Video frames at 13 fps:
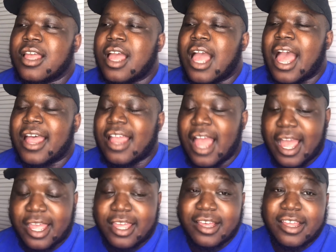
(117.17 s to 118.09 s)
I, I
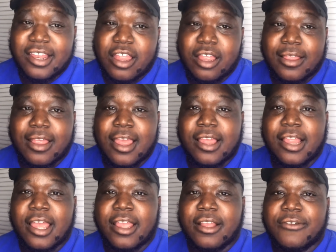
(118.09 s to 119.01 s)
can honestly say
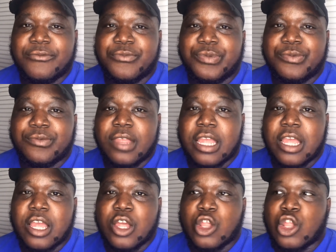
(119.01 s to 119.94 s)
like
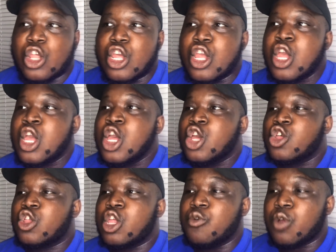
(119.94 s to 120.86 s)
she
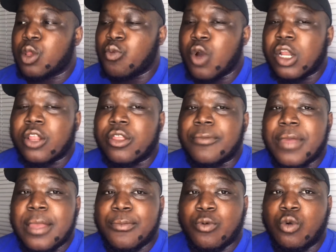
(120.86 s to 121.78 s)
she was one of the
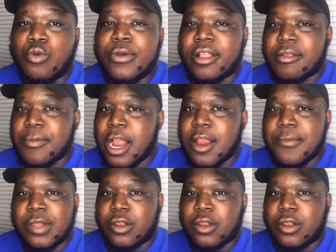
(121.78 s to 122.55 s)
people who inspired me to